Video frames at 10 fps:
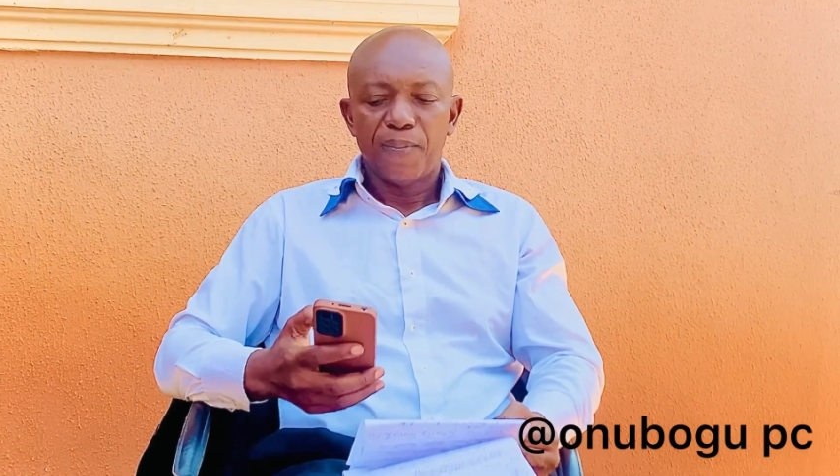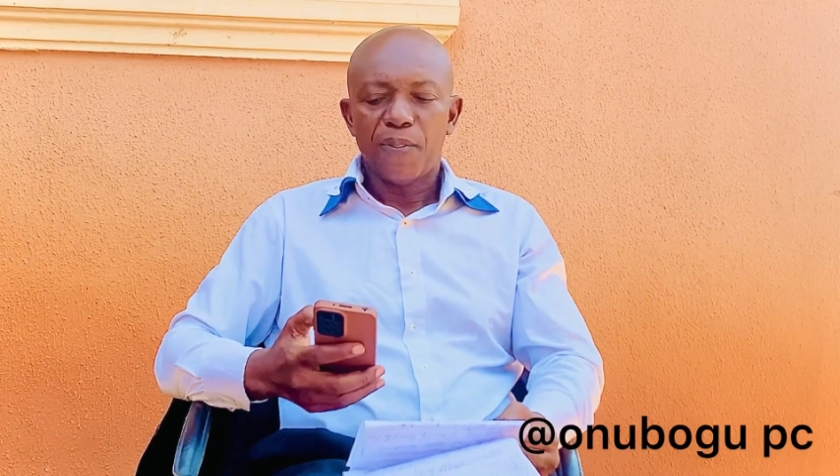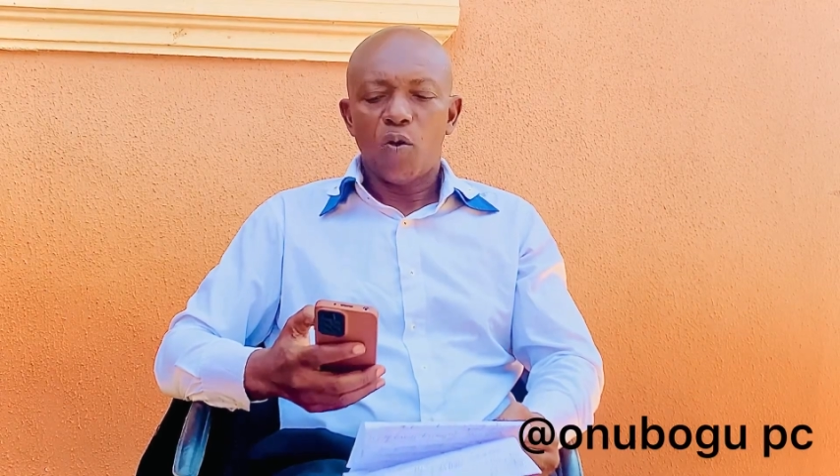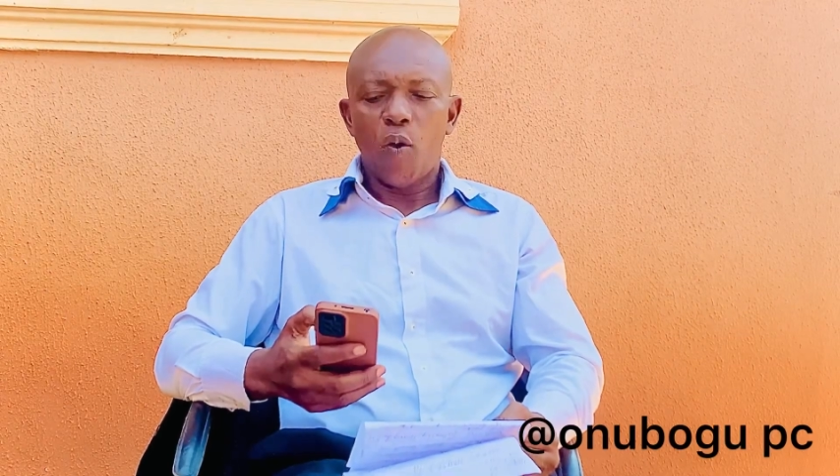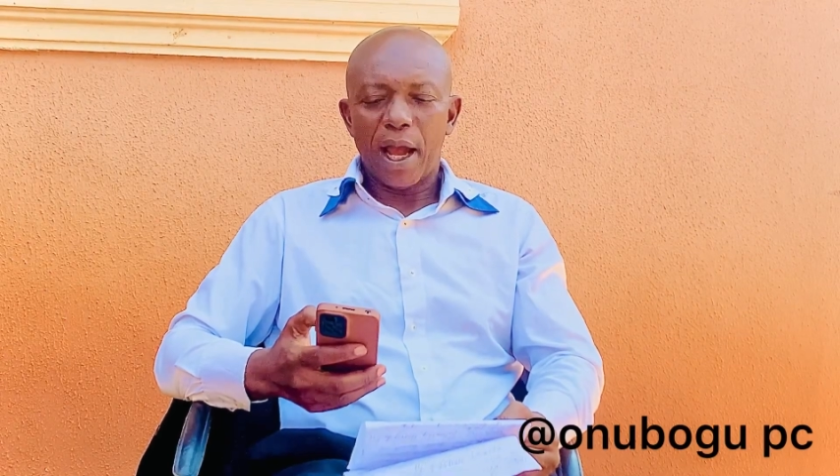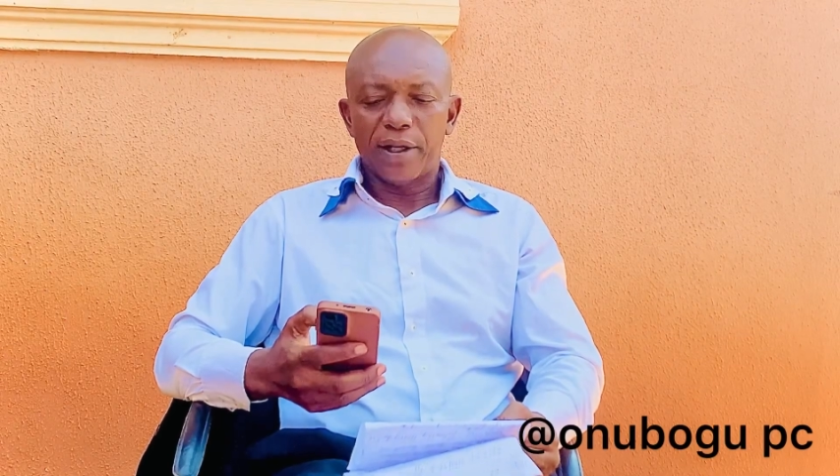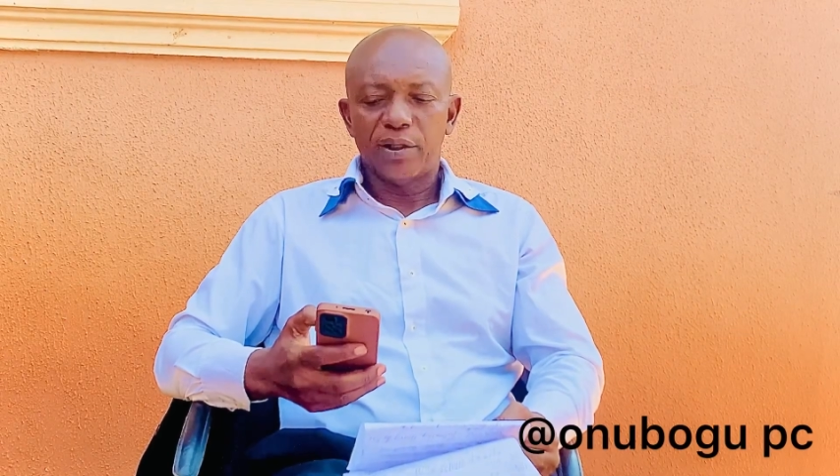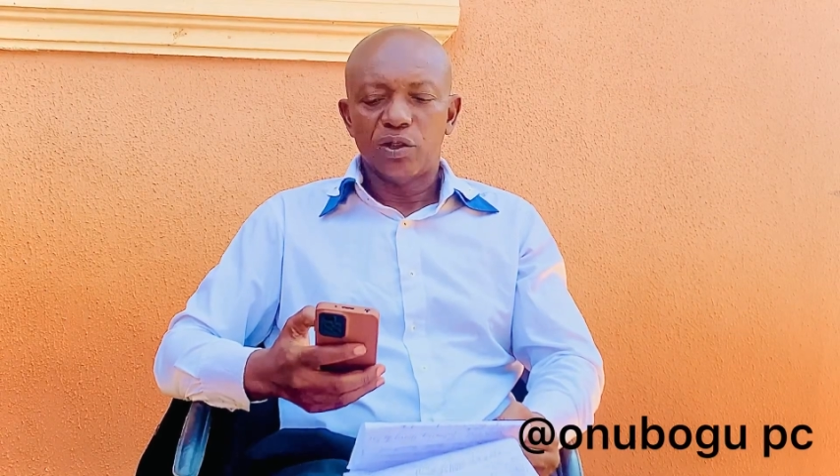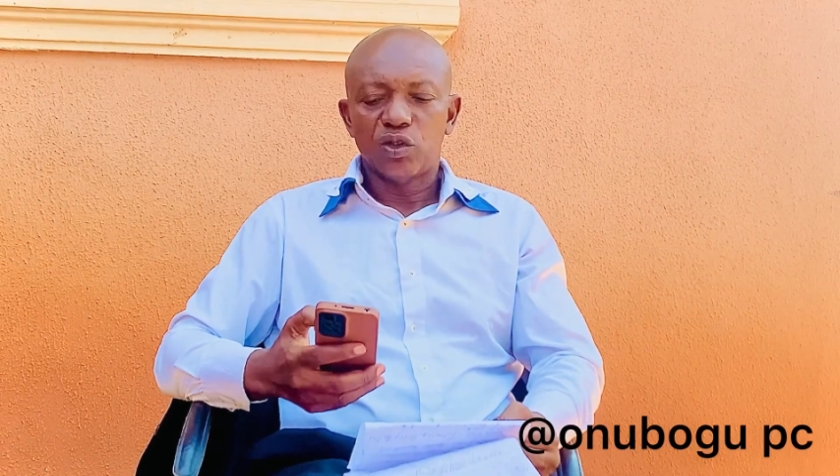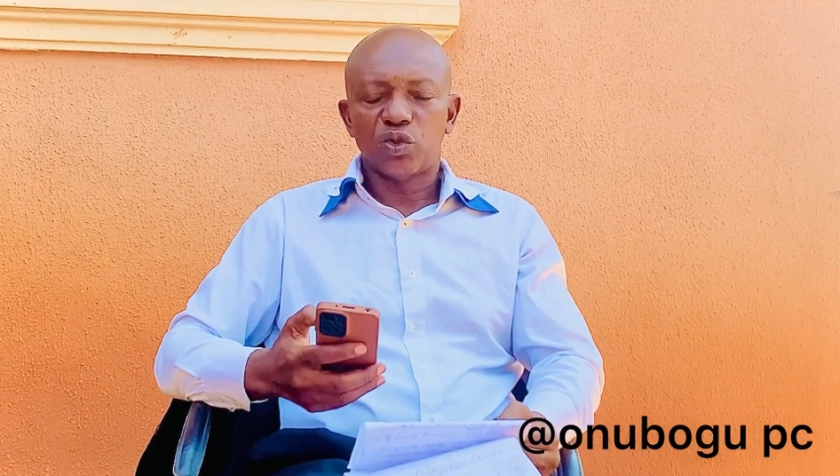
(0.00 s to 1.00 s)
1
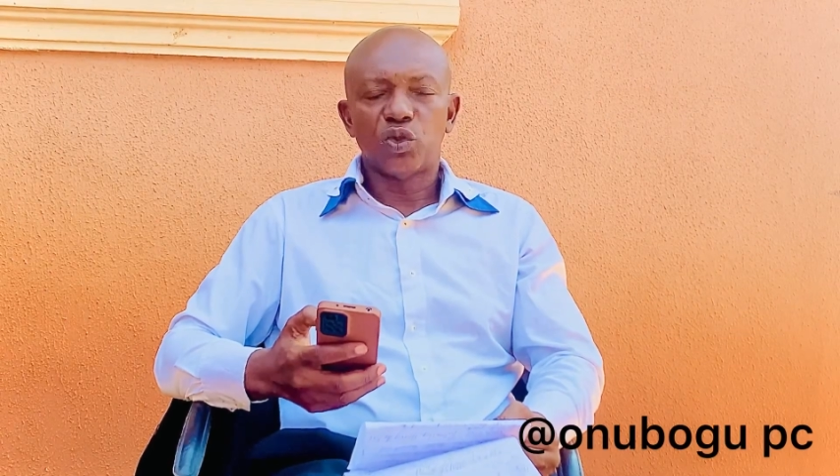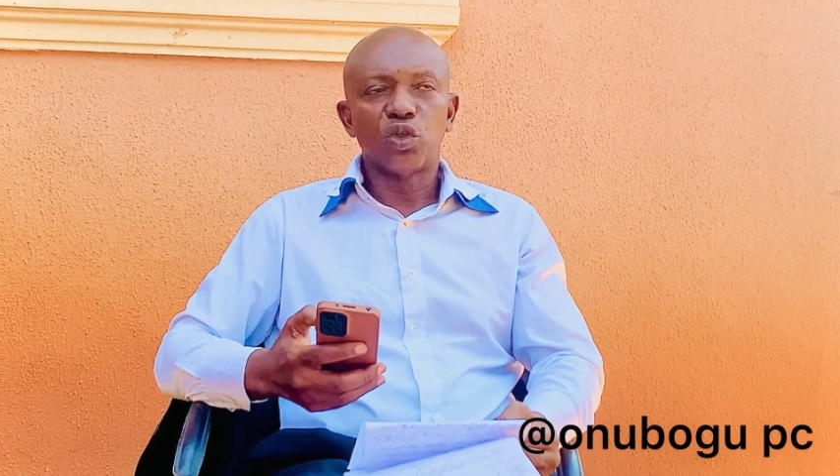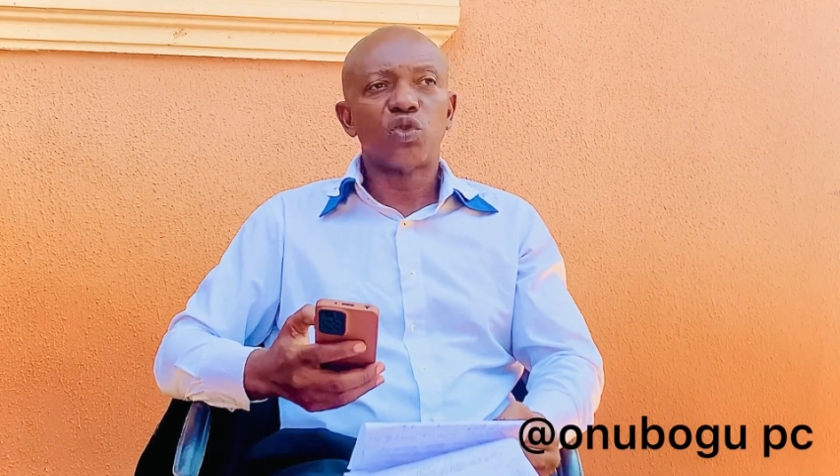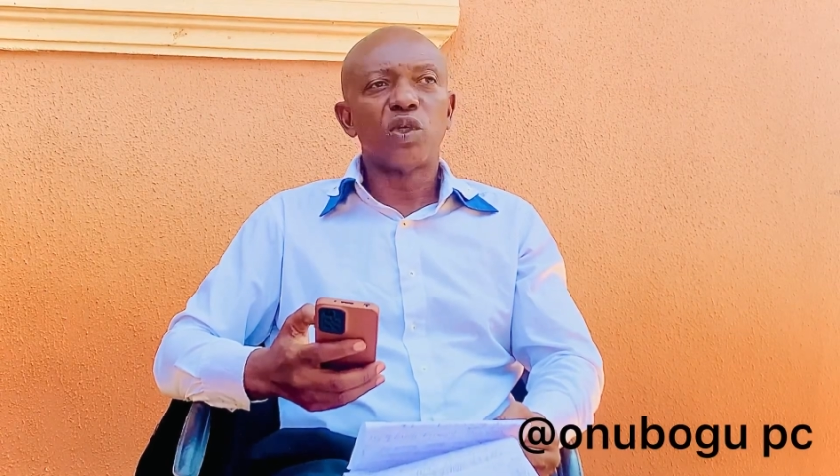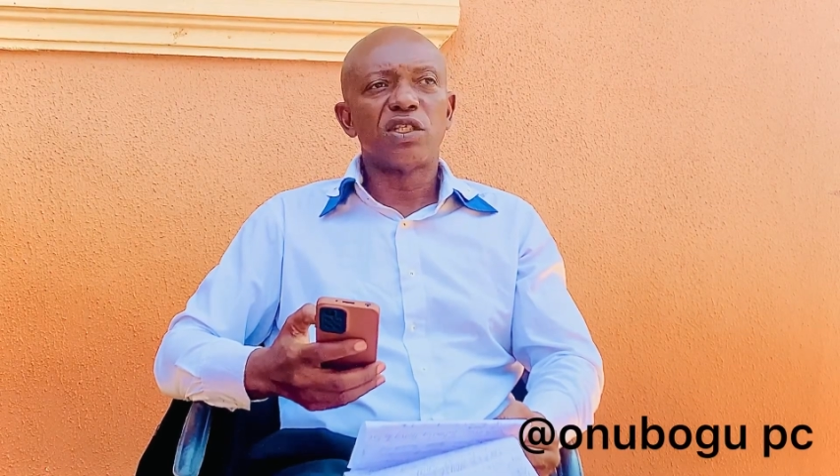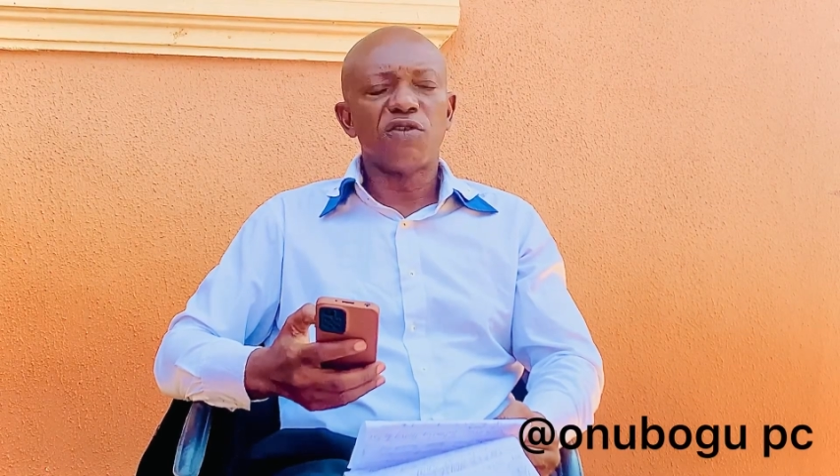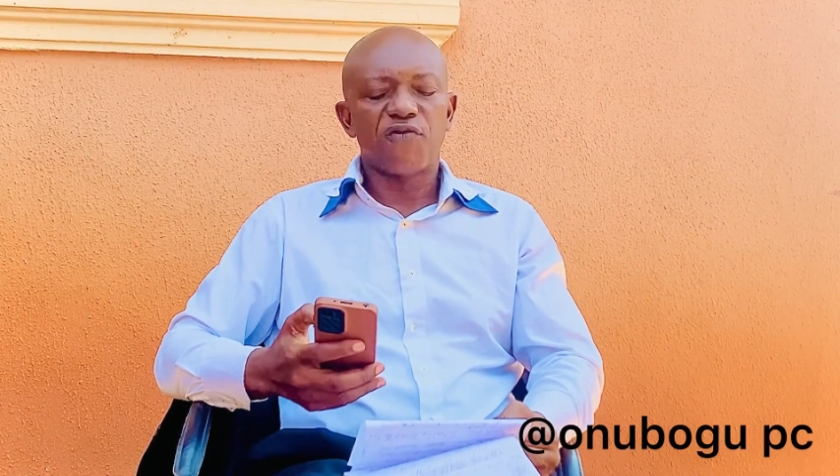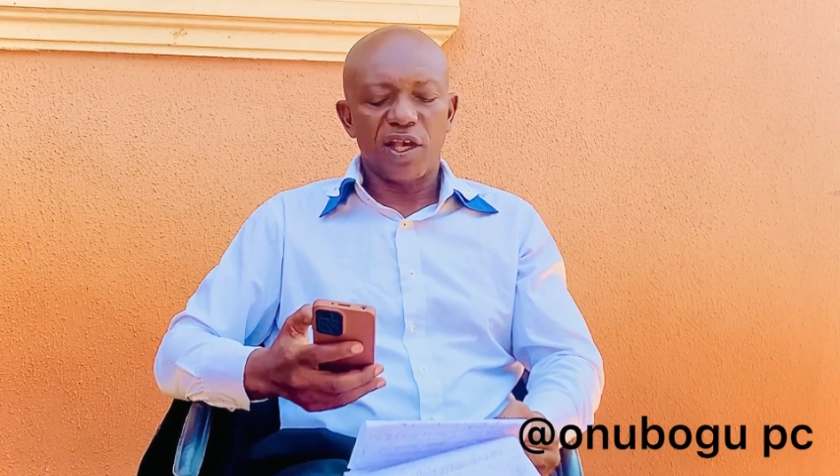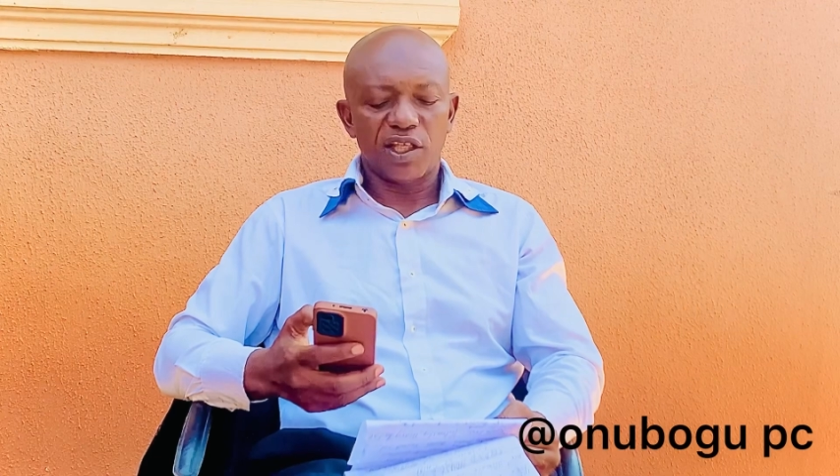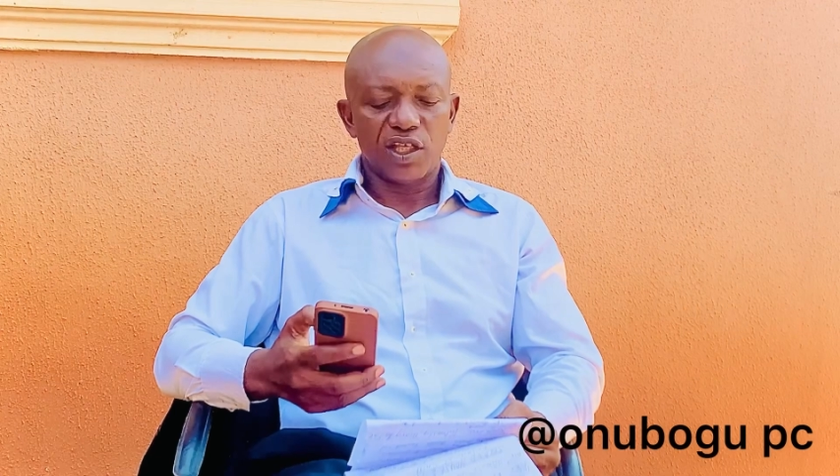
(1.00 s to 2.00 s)
to
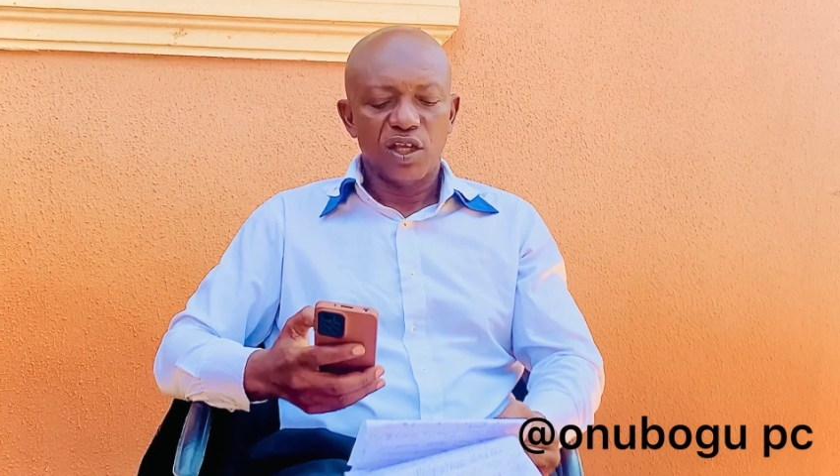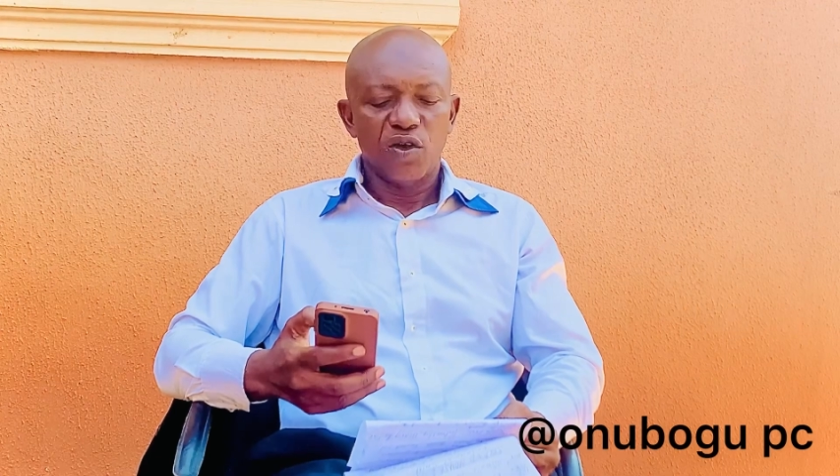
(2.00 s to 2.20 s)
21st,